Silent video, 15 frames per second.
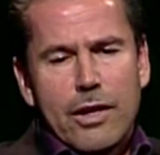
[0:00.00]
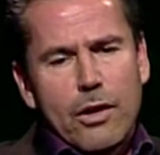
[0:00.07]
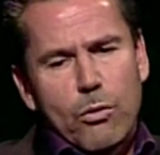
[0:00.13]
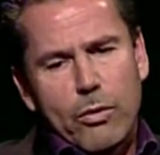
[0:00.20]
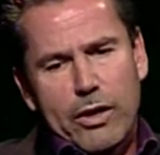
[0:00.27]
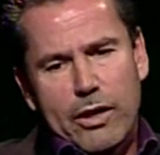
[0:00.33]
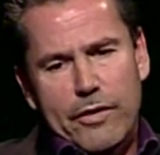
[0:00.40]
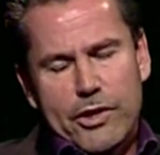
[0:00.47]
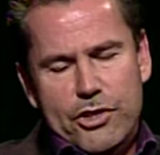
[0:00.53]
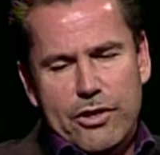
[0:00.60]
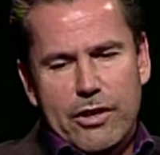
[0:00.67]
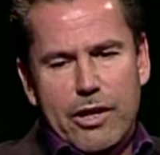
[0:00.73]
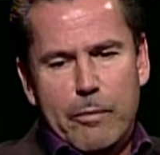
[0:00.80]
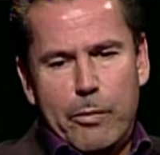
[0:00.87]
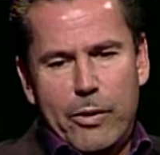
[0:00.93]
Well, the John
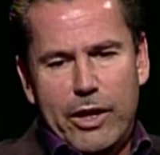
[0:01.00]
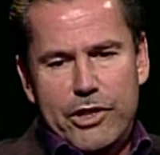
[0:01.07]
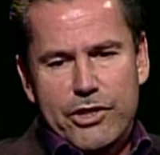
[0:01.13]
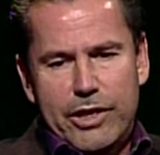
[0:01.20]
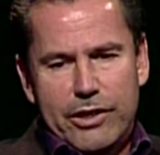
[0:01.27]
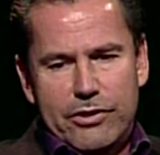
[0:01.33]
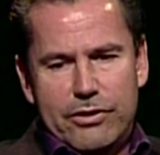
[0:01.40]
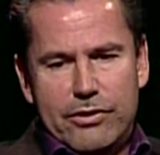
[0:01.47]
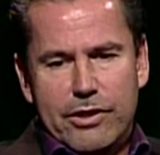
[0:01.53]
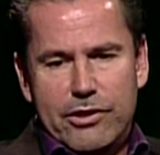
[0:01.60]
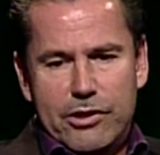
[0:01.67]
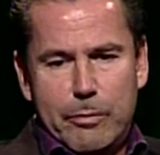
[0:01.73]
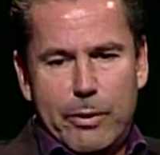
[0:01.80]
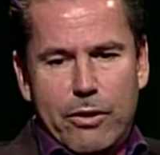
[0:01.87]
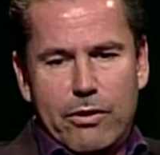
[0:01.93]
Hart project is
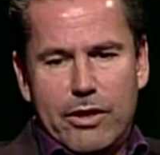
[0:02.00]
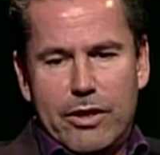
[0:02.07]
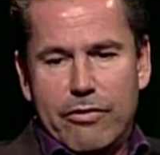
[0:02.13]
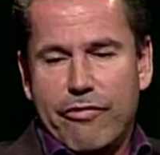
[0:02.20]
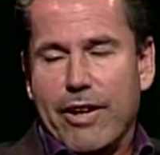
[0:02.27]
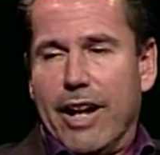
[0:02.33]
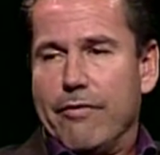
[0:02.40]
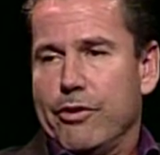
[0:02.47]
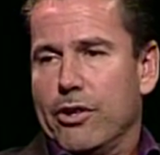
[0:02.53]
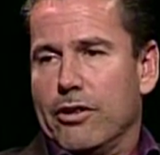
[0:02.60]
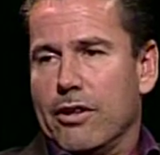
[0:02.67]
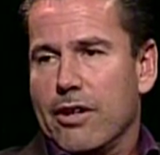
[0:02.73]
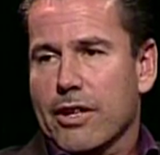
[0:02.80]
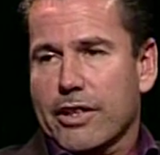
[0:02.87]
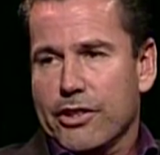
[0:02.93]
about a
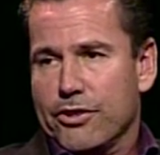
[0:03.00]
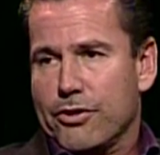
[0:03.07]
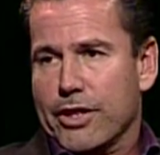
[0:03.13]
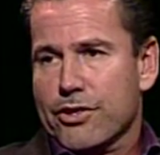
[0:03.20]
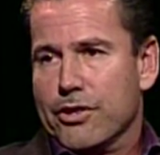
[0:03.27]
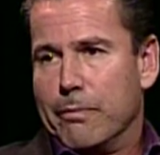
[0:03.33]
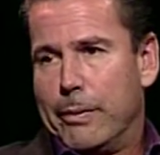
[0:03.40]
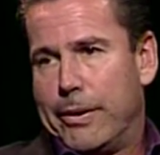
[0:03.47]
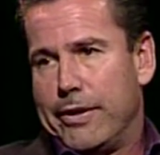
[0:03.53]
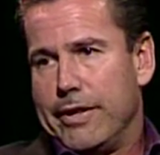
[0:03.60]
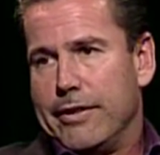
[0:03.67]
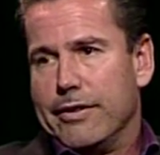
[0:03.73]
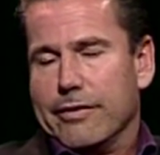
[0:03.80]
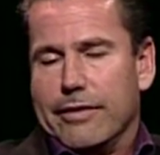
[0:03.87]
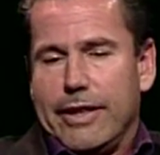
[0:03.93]
5-year-long construction period,
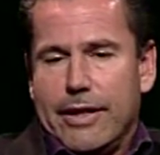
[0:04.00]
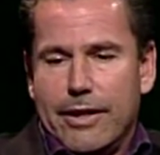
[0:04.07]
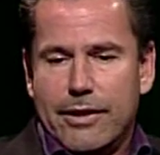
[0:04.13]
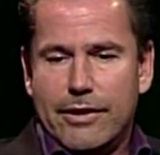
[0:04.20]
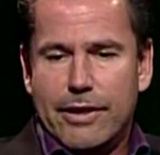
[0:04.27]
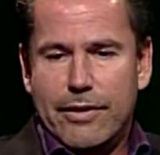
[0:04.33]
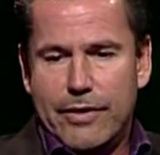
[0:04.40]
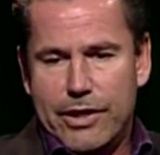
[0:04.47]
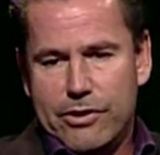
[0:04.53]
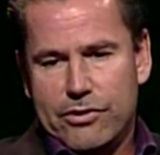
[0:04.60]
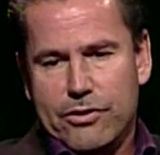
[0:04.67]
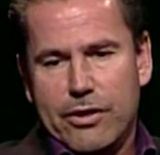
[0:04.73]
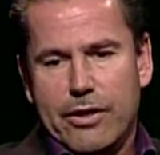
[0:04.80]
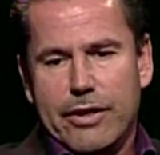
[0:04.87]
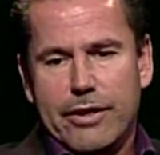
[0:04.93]
and
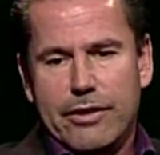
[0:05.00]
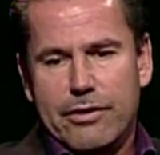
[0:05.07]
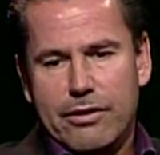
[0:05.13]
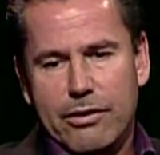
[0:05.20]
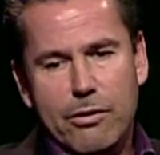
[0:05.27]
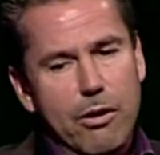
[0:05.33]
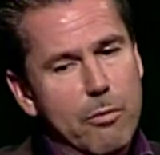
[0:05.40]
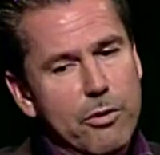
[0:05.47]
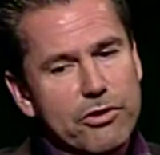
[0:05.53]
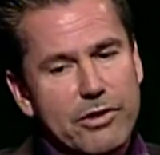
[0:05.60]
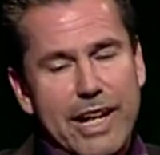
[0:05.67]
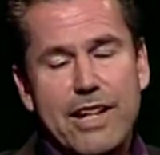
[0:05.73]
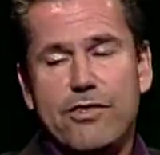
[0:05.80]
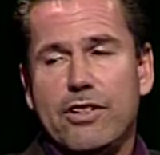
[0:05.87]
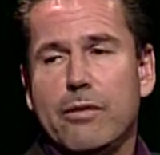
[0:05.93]
they're almost
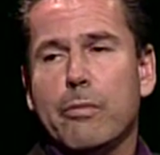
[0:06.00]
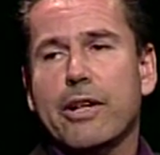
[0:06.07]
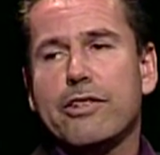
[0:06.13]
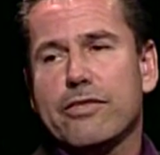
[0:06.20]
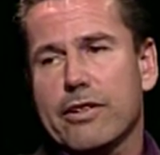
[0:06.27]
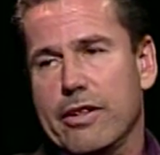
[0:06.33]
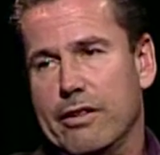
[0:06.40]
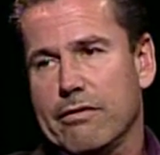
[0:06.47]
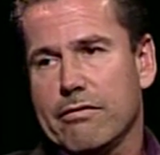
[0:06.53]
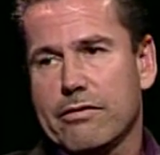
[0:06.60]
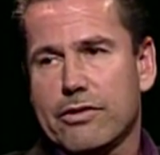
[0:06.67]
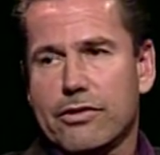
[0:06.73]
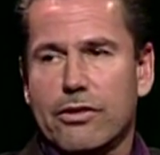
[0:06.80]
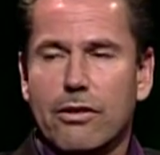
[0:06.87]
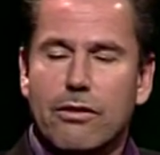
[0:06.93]
18 months in,
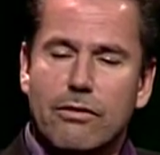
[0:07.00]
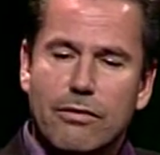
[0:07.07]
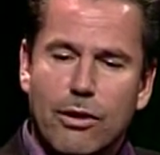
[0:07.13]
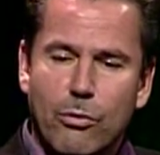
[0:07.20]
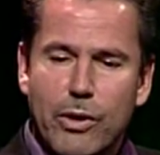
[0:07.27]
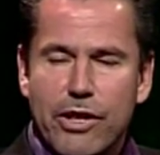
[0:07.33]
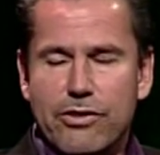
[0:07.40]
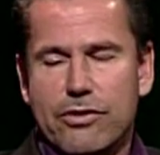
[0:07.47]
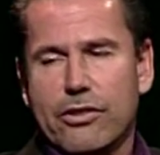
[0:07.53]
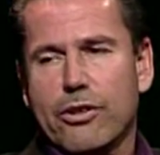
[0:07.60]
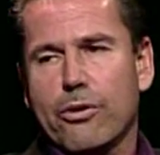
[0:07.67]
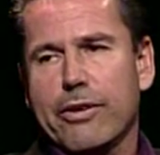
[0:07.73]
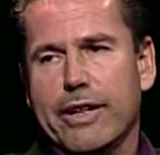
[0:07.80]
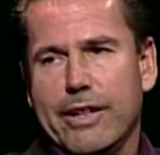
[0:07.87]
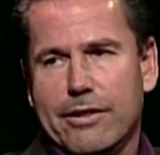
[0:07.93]
so a ways to go
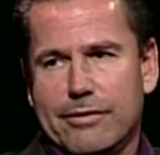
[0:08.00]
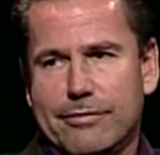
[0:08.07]
yet.